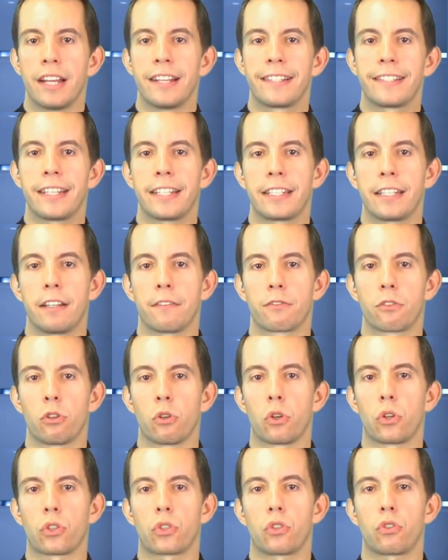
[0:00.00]
City, of
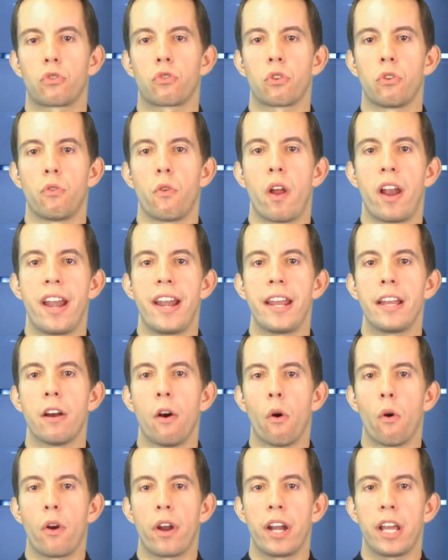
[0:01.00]
course, drew
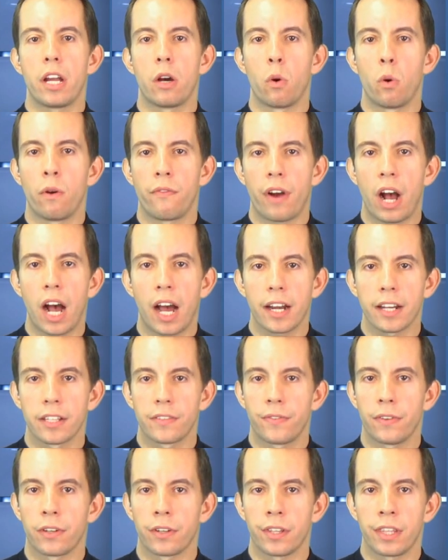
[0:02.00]
0-0 with
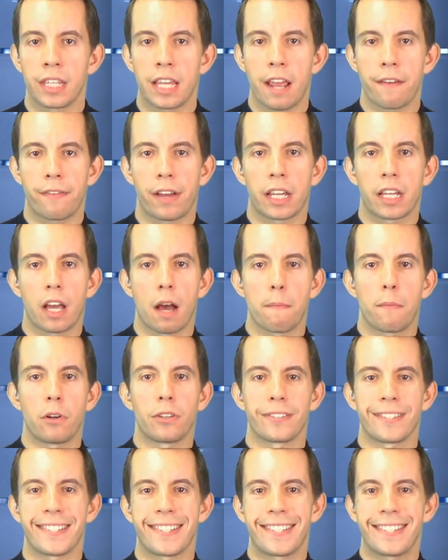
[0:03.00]
Huddersfield in the FA Cup
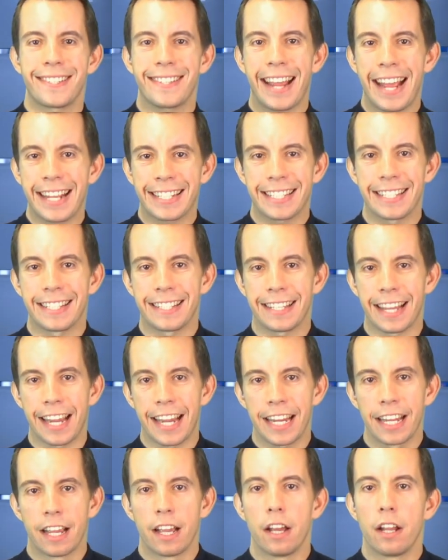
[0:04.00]
on
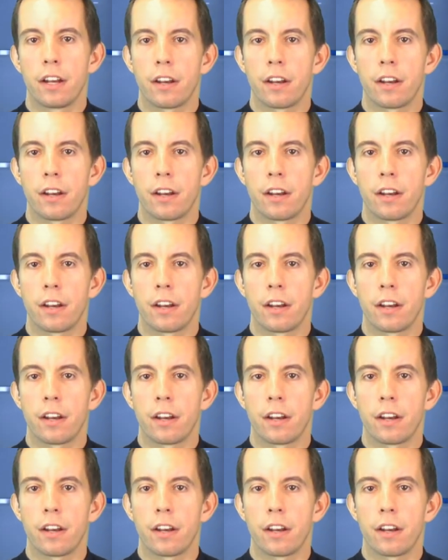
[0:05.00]
Saturday.